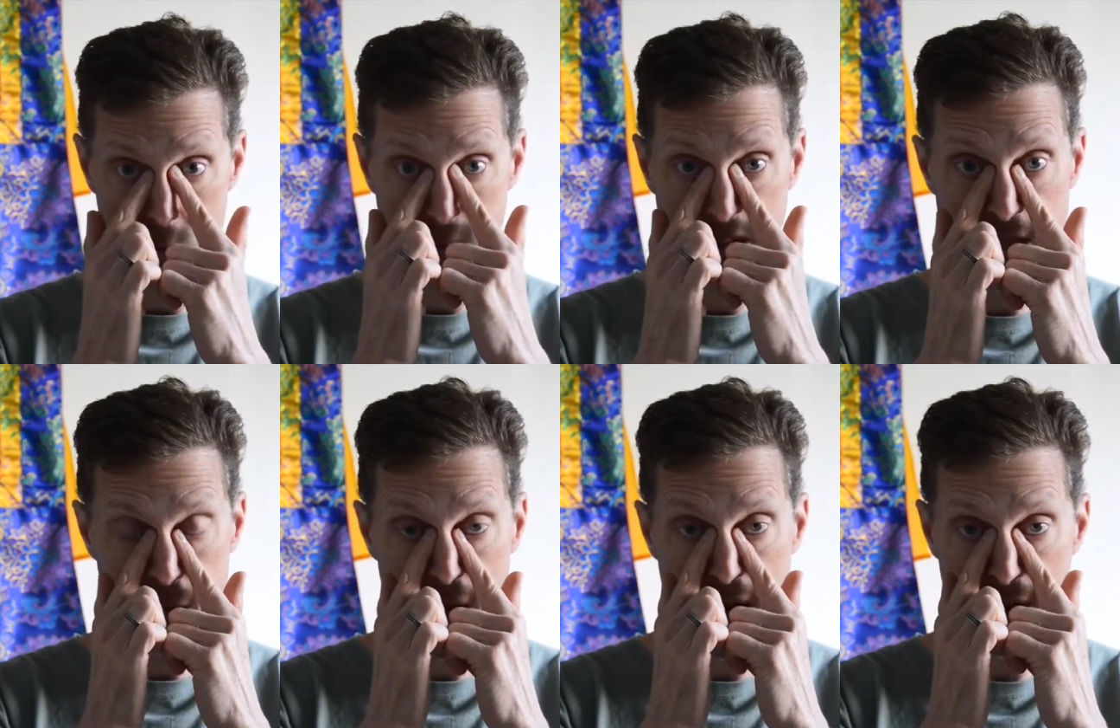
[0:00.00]
Place it
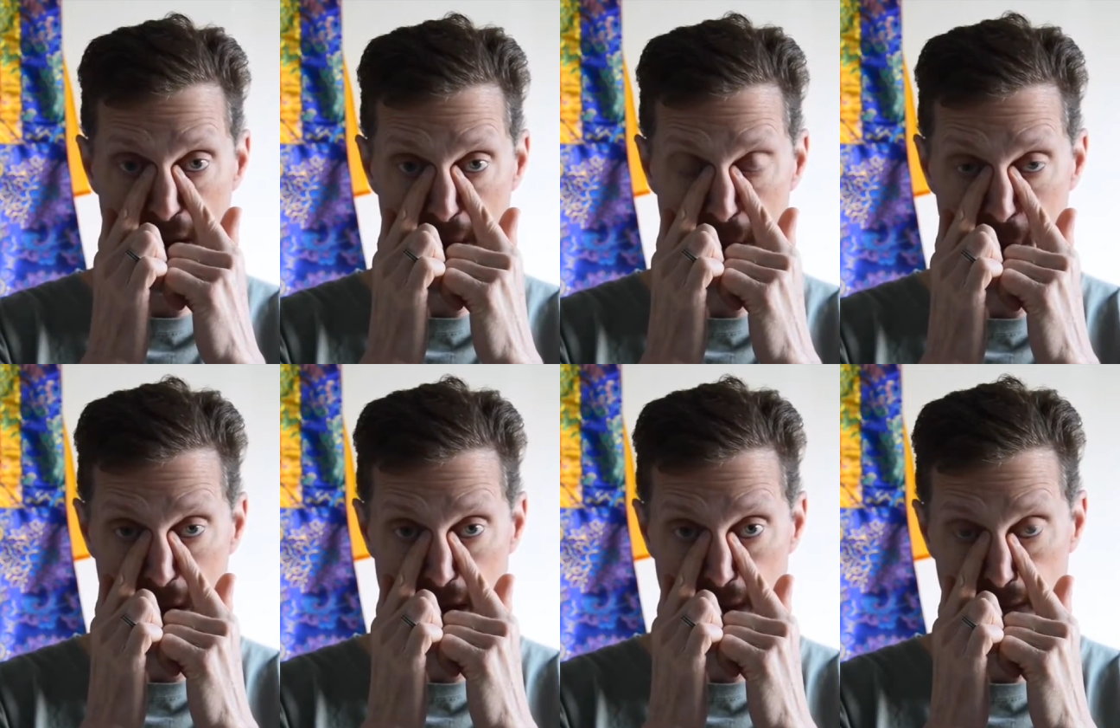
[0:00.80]
right on that
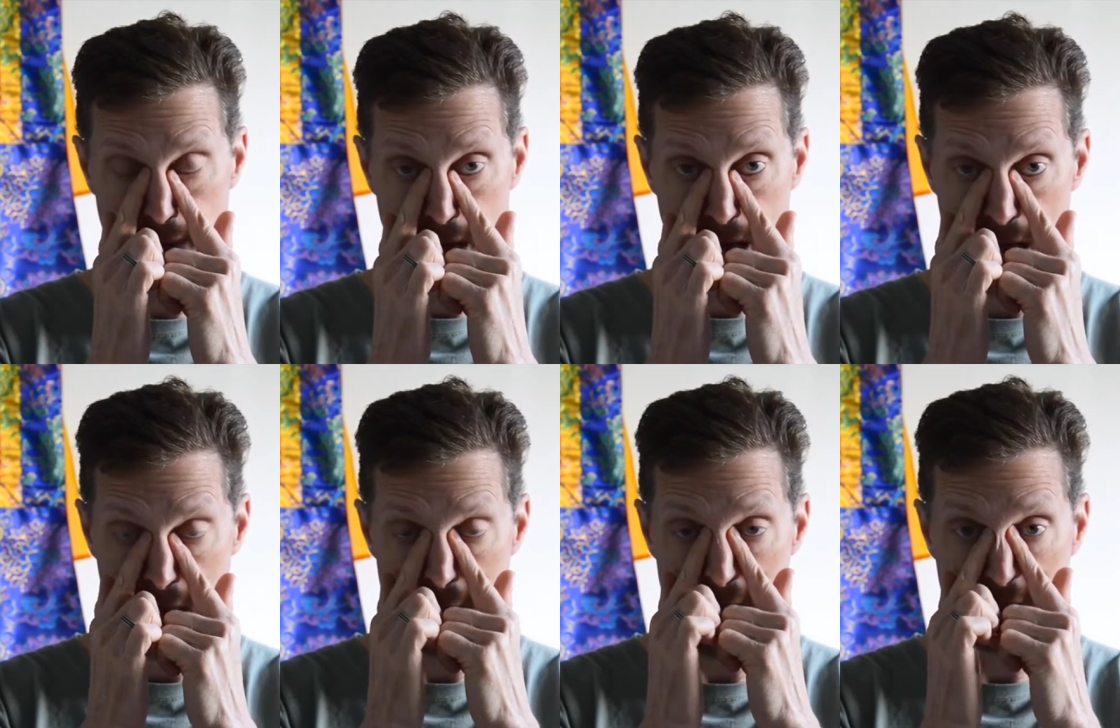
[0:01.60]
point
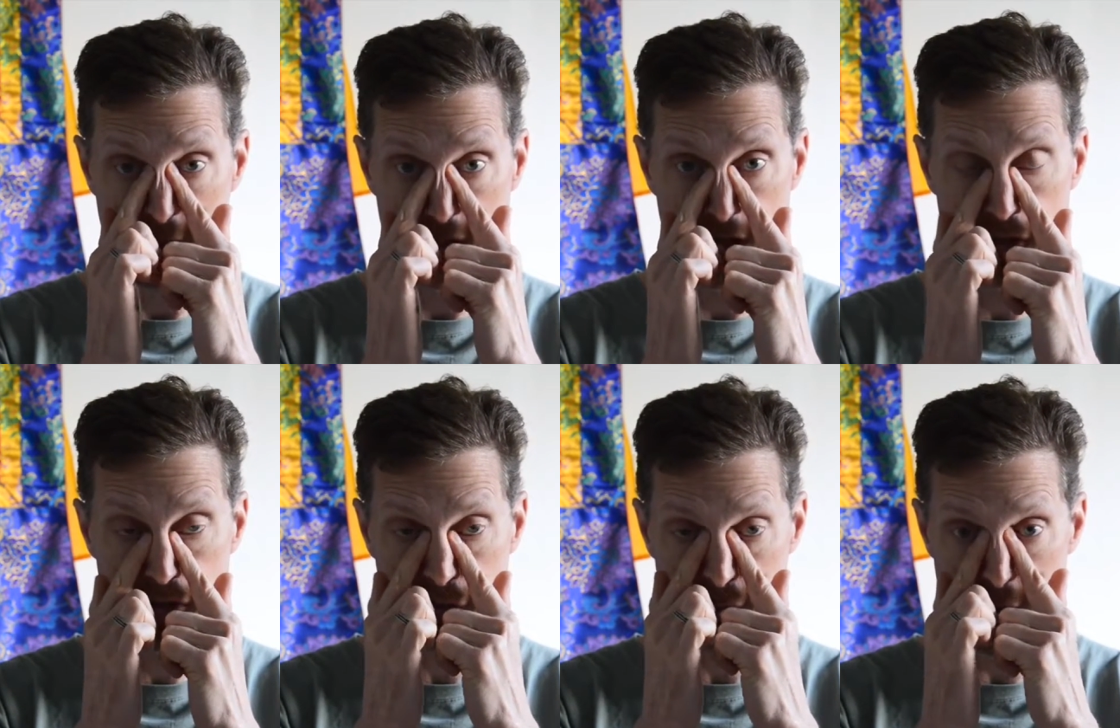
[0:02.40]
and make little
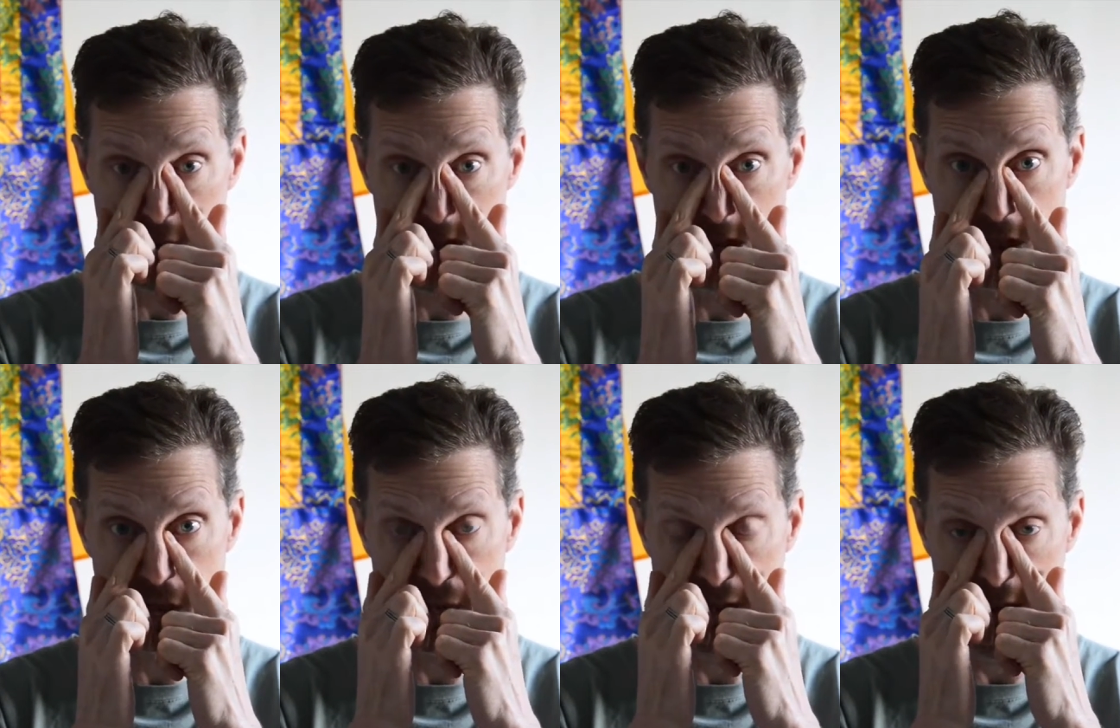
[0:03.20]
circle
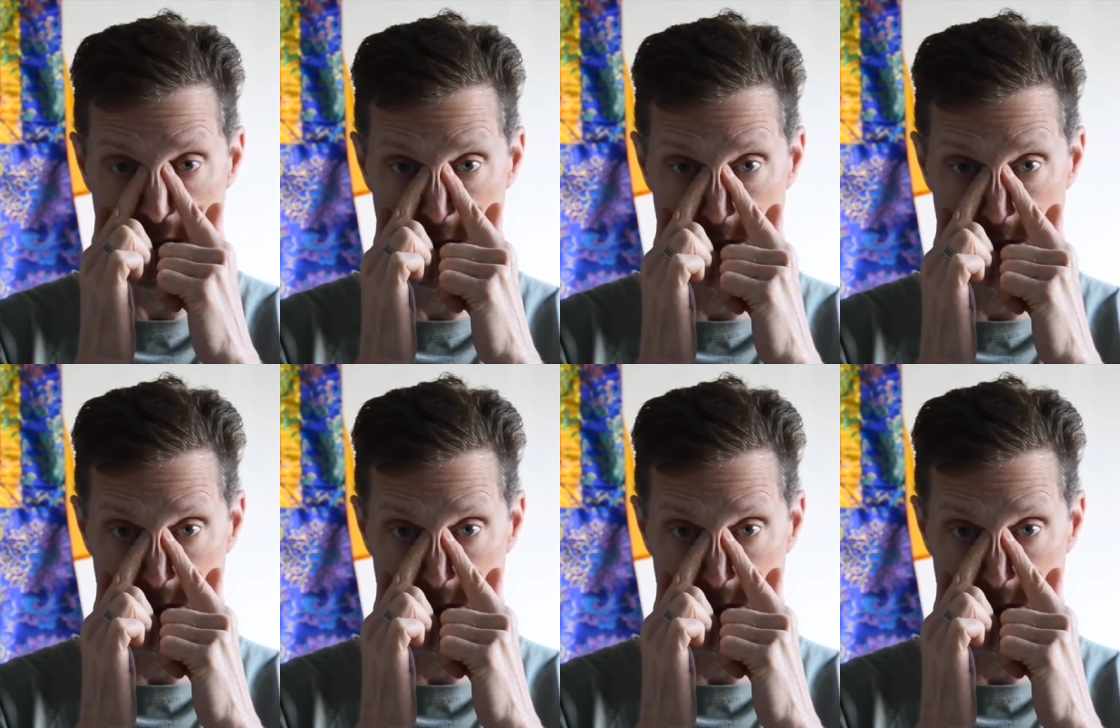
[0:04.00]
rotations with that.